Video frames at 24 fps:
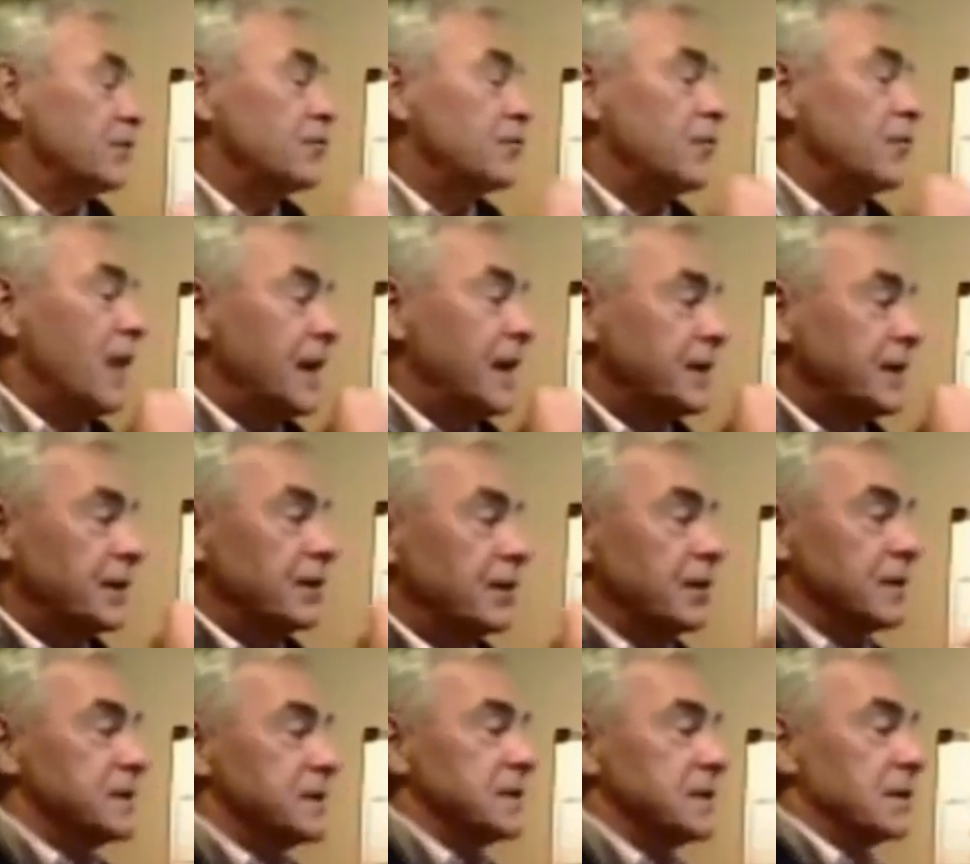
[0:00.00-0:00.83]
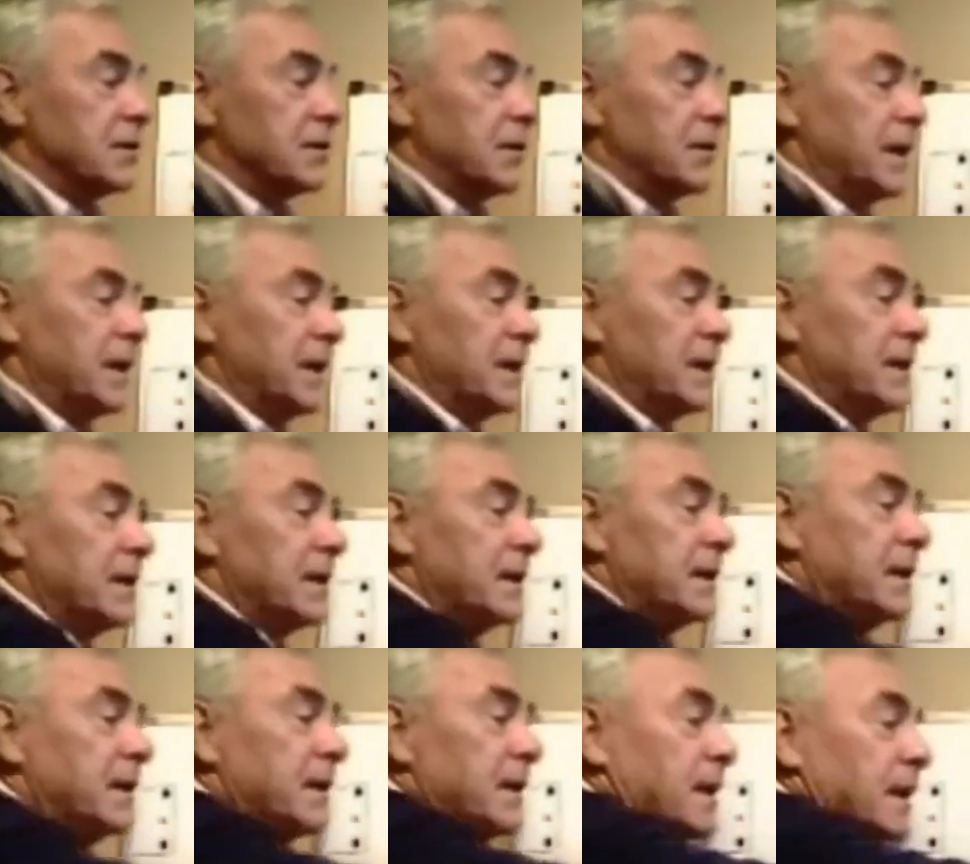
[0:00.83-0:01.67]
right across the green.
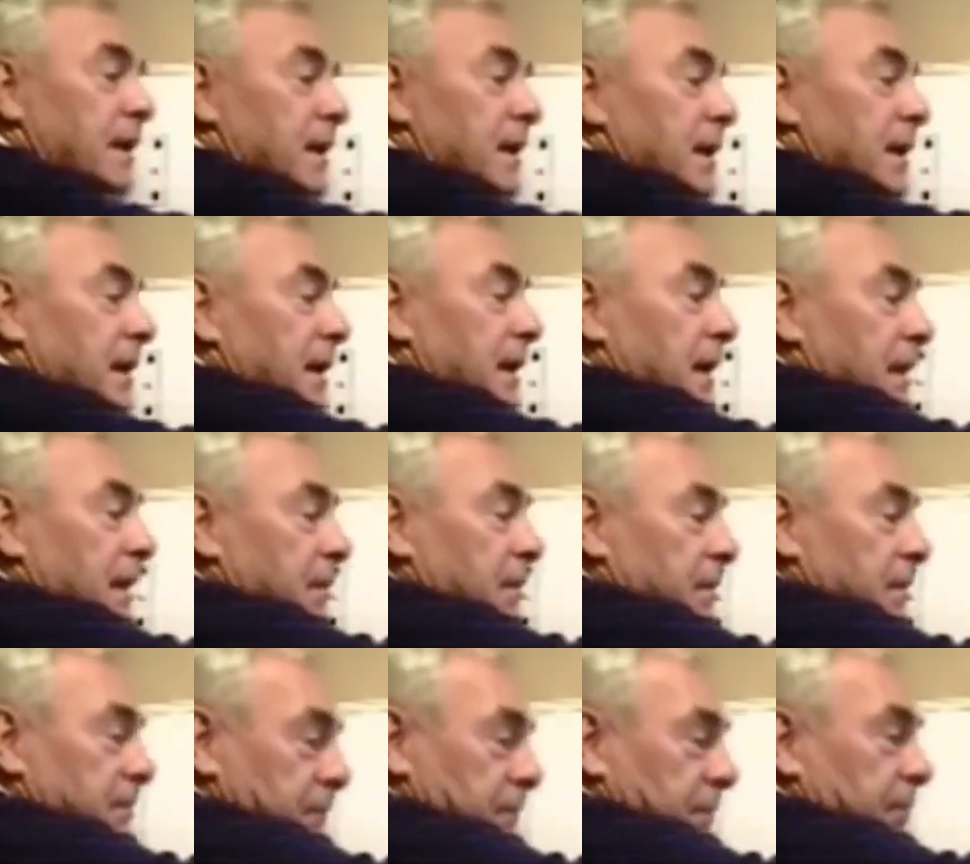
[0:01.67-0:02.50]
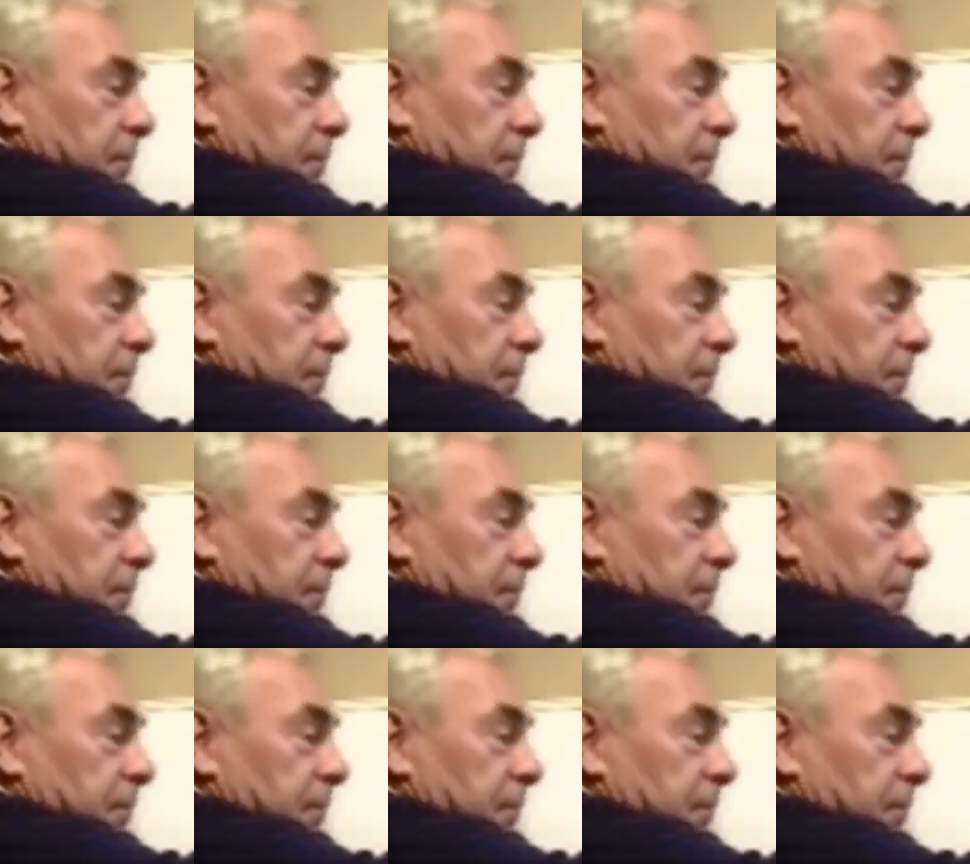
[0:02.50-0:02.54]
It